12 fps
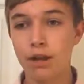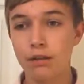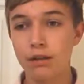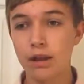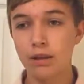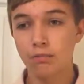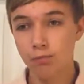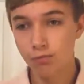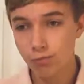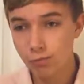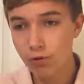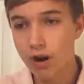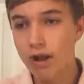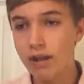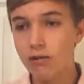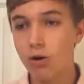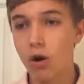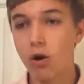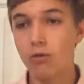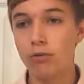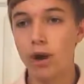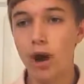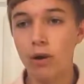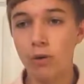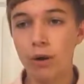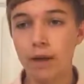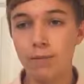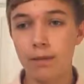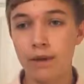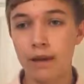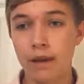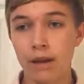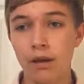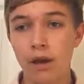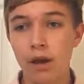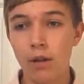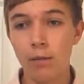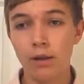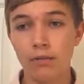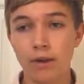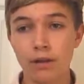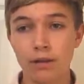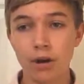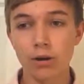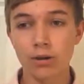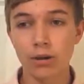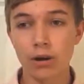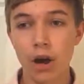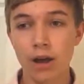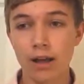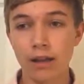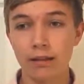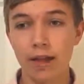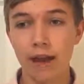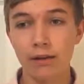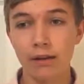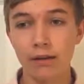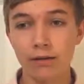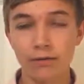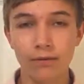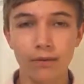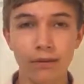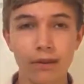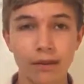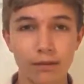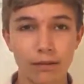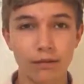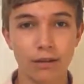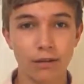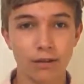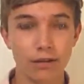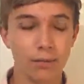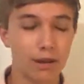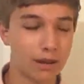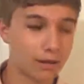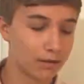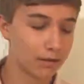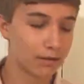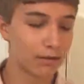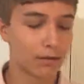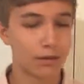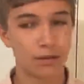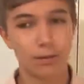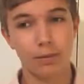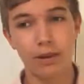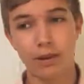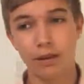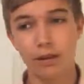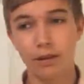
It's like right, not quite peaking, but if I start to talk any louder, it starts to peak.